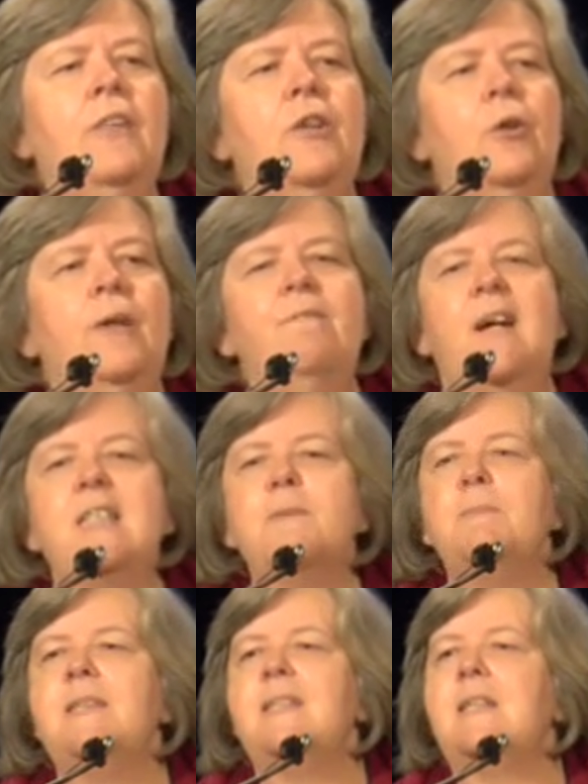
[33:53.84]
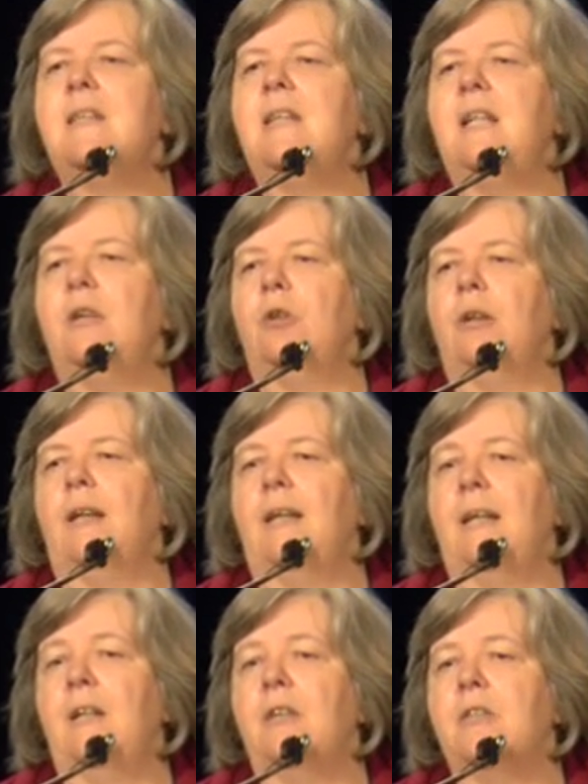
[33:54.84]
They're investments in the early
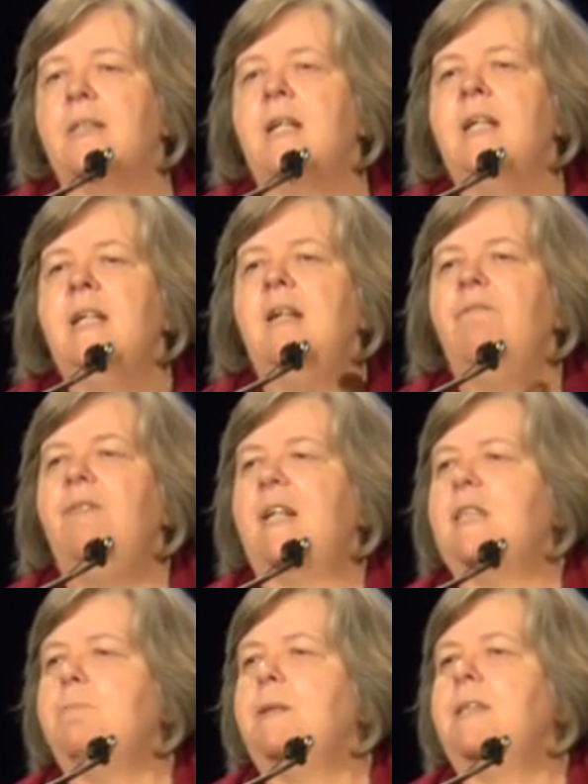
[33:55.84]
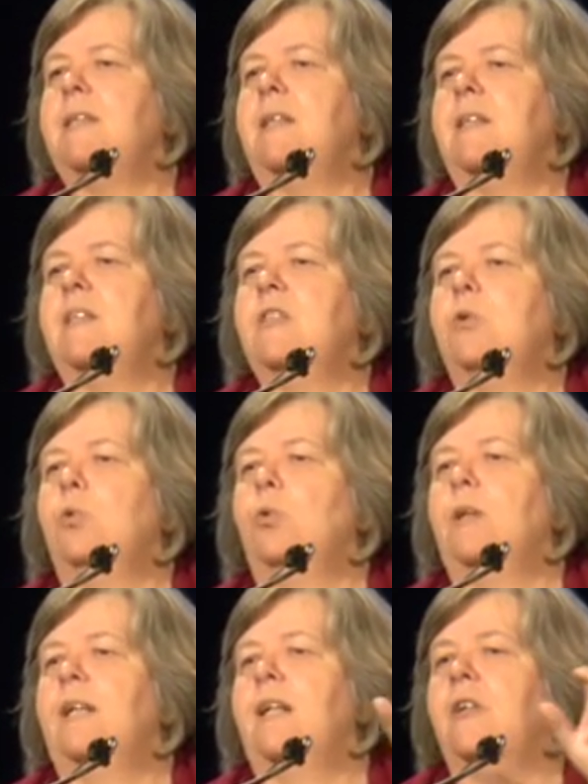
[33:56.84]
years, investments in the
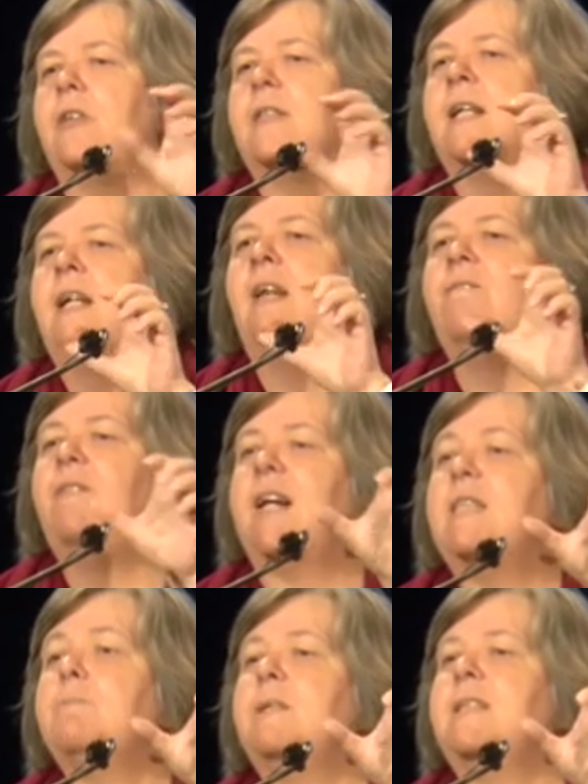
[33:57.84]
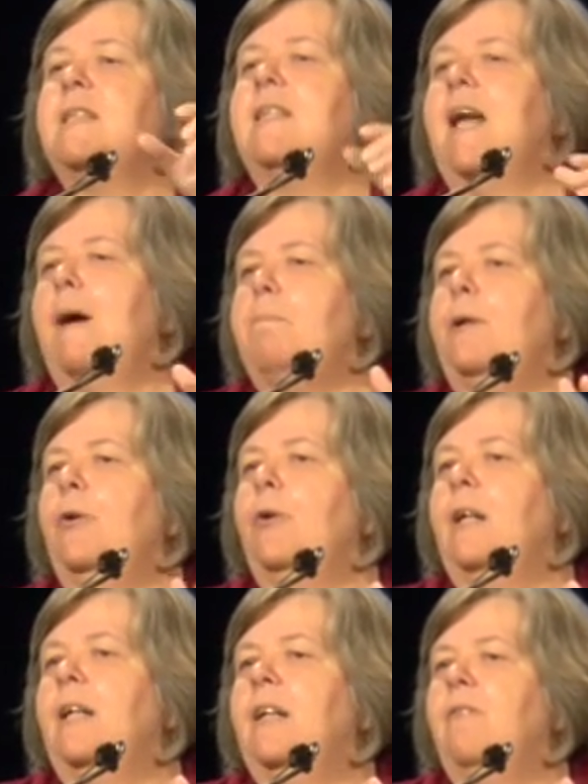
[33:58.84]
school years, investments in that
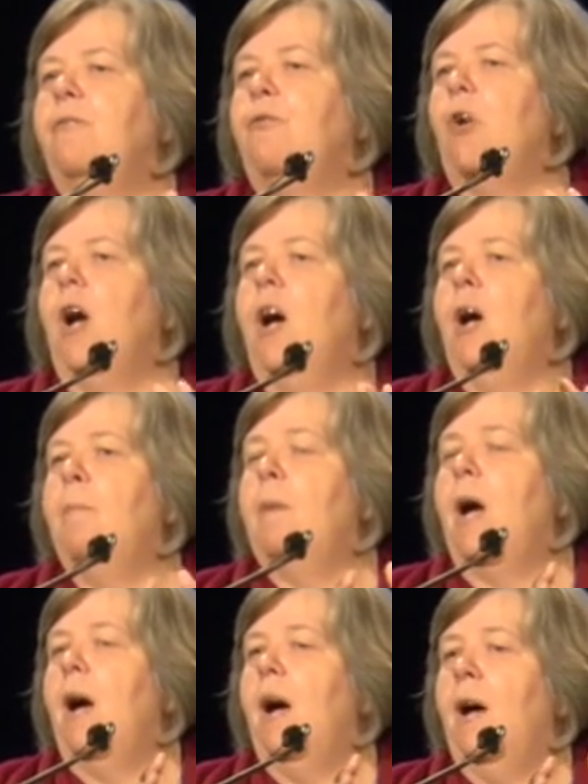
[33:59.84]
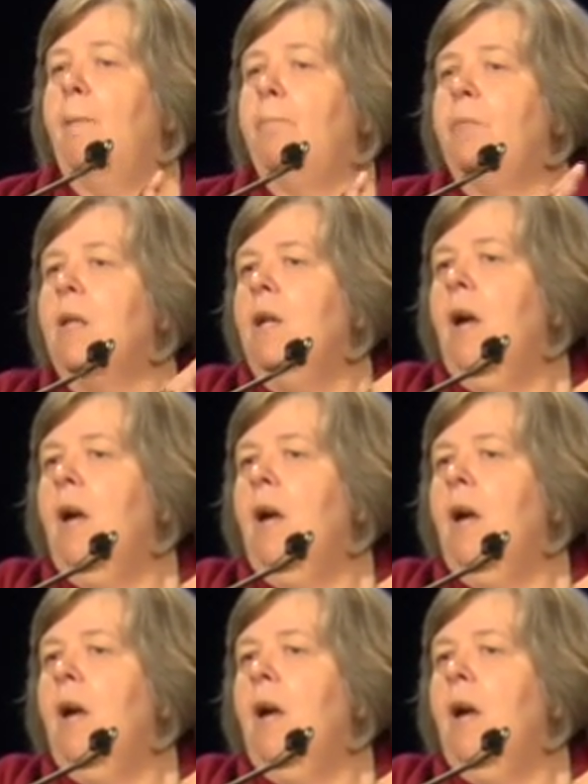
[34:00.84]
period from